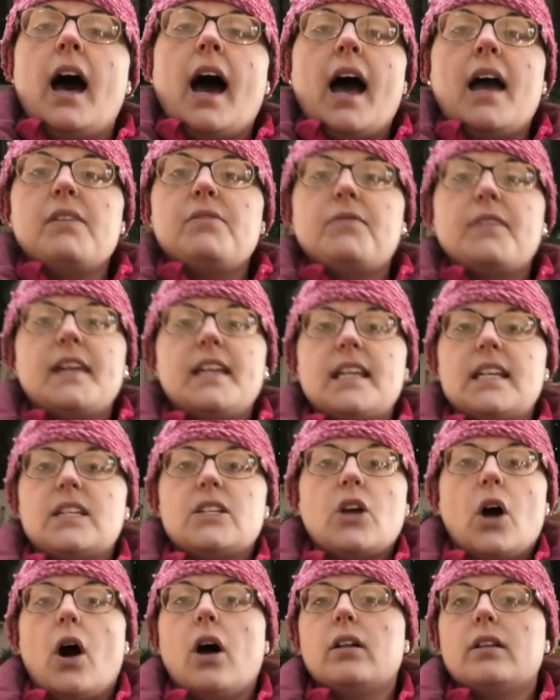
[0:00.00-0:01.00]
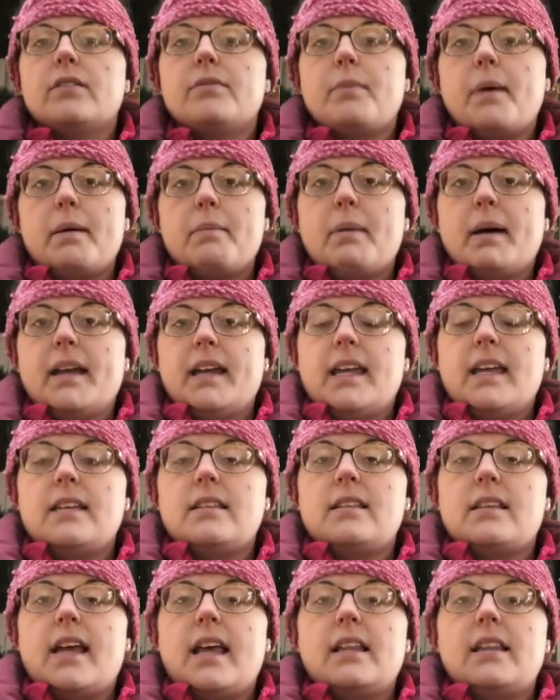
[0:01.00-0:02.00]
I feed it to all of my
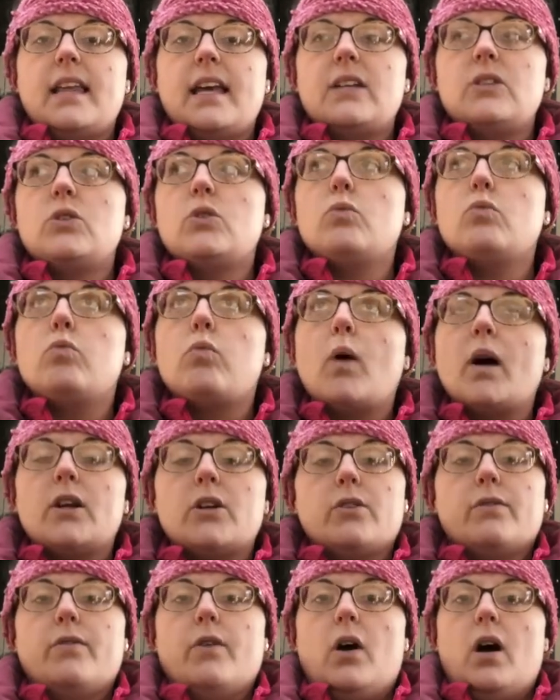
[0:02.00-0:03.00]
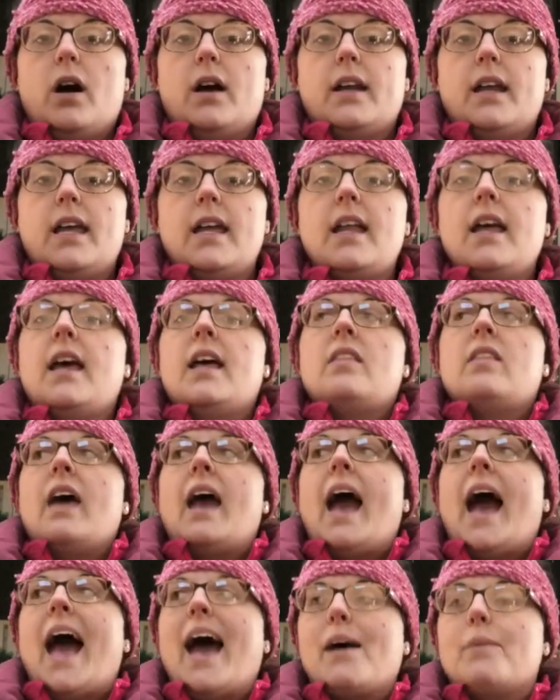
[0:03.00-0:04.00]
bunnies and they do wonderful on it. They
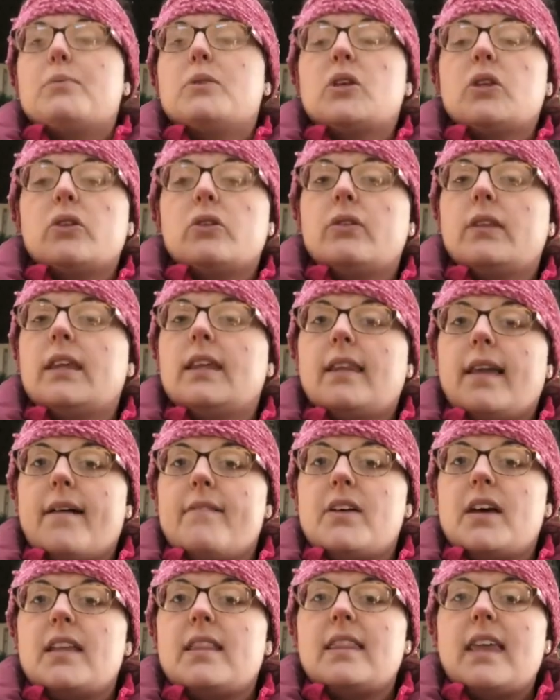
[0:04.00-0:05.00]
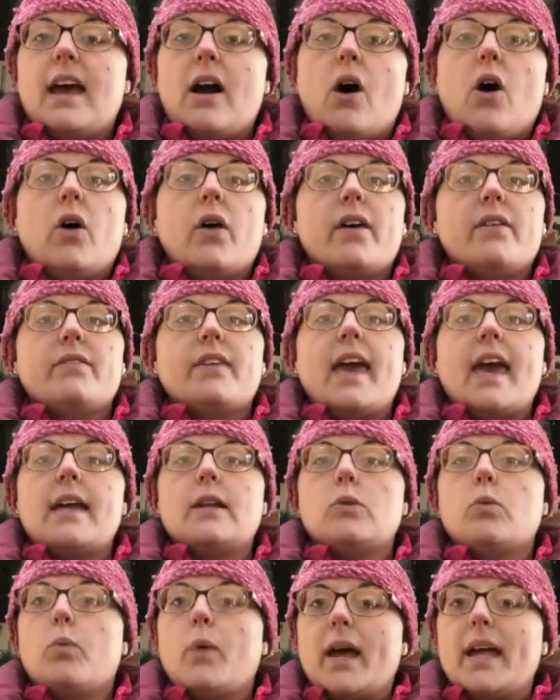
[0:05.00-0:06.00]
absolutely love it. They all have
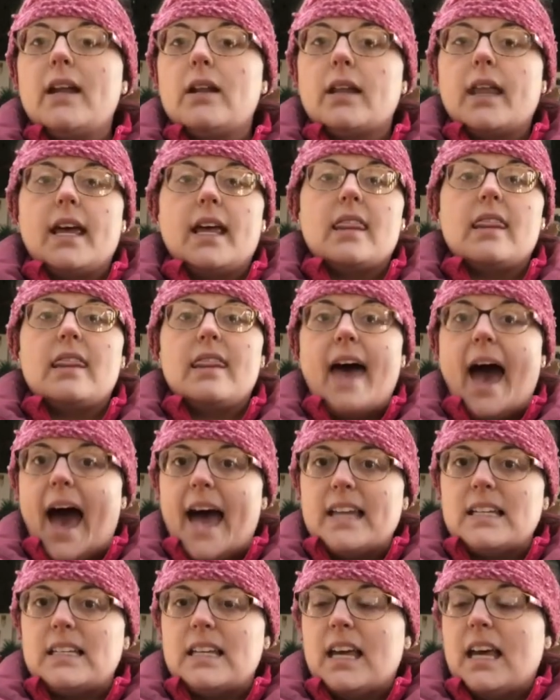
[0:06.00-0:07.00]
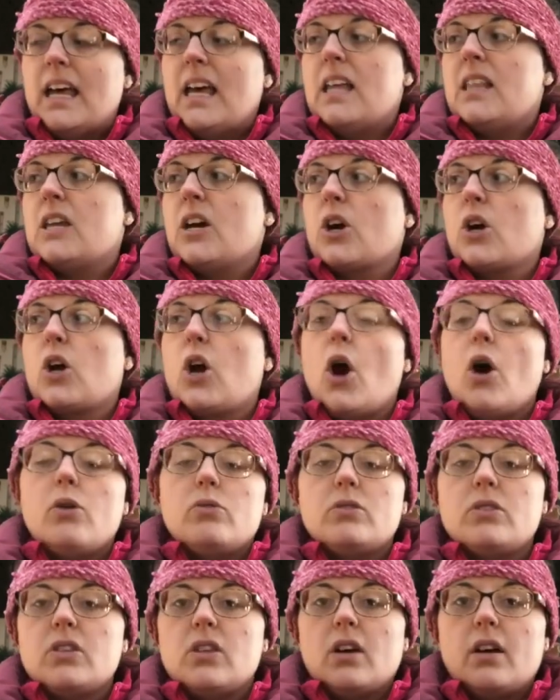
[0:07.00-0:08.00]
gained weight like that. Their
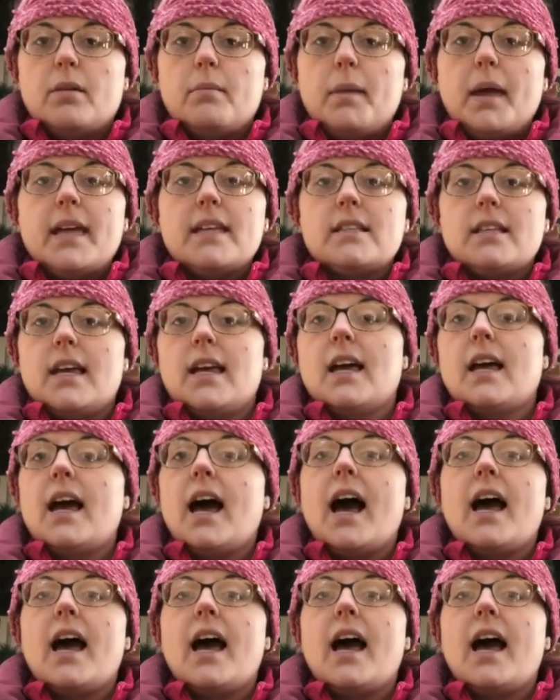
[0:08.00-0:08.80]
coats look amazing.